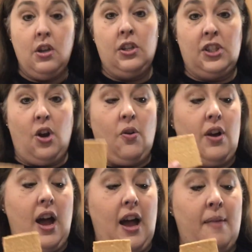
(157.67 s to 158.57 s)
So
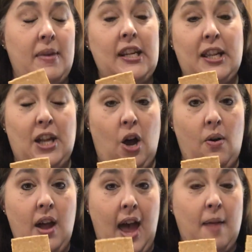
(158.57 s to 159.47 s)
a minute
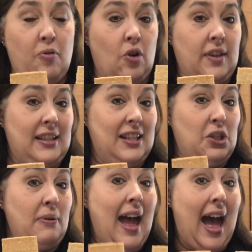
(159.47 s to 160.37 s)
ago, I broke this
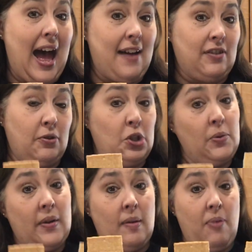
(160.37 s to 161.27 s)
into halves, so 2
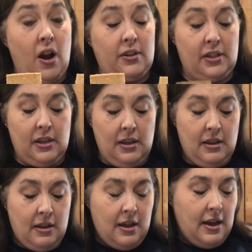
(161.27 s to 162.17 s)
equal parts.
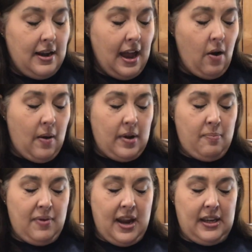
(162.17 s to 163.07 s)
Now I want
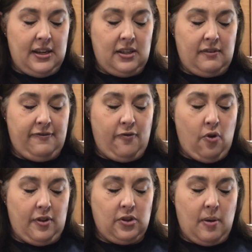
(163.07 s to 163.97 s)
to break it into
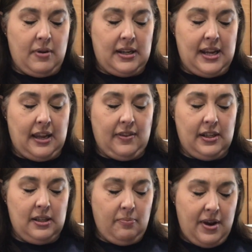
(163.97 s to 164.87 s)
fourths. So I'm going to take
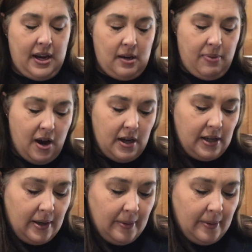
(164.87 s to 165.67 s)
this and break it apart.